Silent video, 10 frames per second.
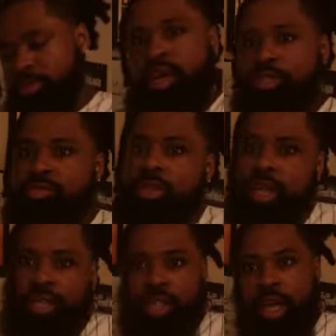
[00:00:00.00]
You gotta get you
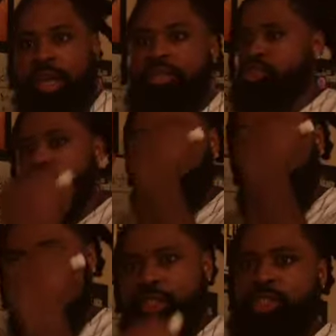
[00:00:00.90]
10 chains, 2
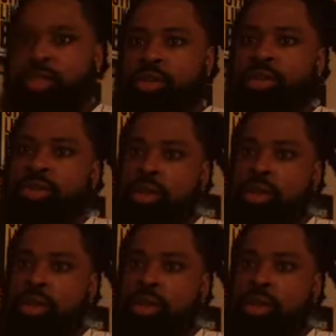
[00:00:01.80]
Rollies on.